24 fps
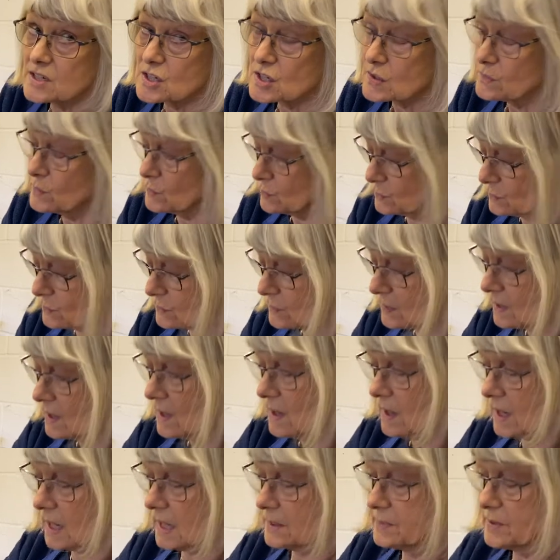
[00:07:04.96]
smooth,
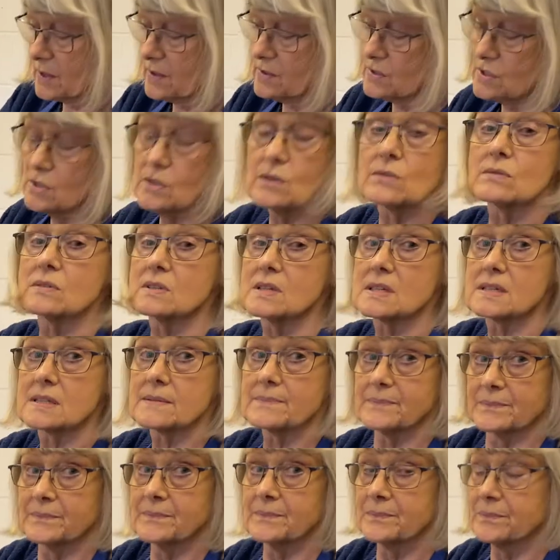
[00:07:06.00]
I'm going to use this
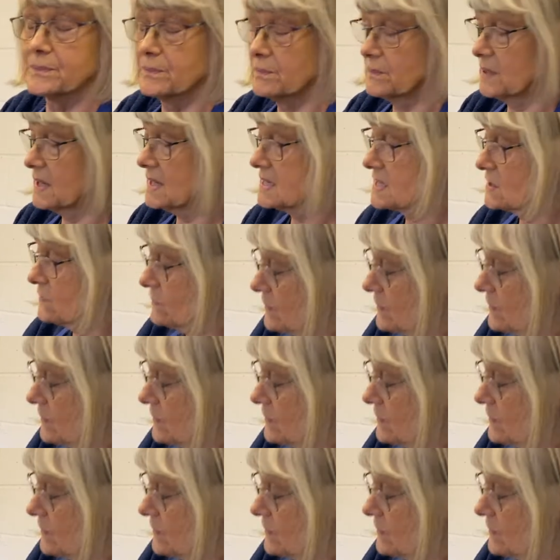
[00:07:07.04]
piece of